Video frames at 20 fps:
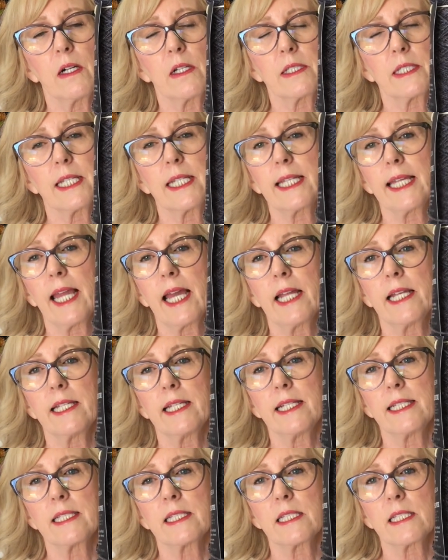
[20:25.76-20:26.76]
Tin Can
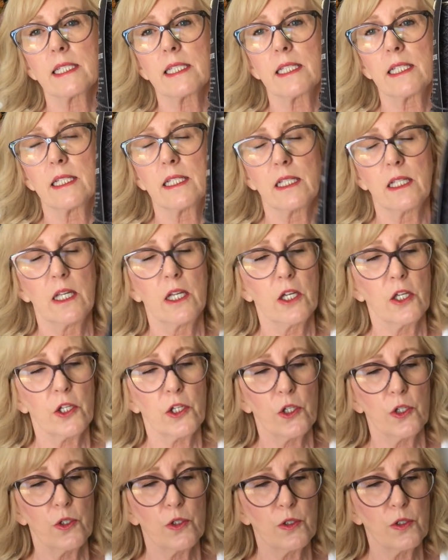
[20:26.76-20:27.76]
Knits
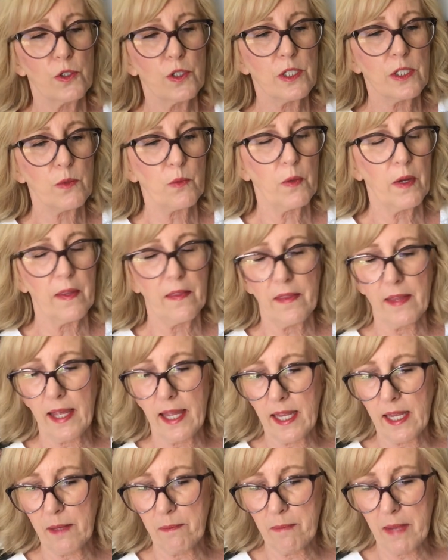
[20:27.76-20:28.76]
used when
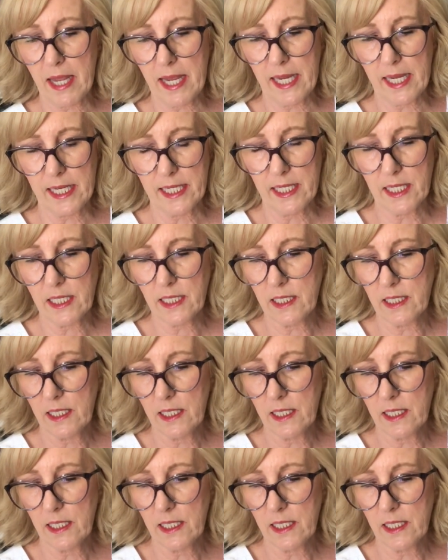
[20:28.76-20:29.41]
they made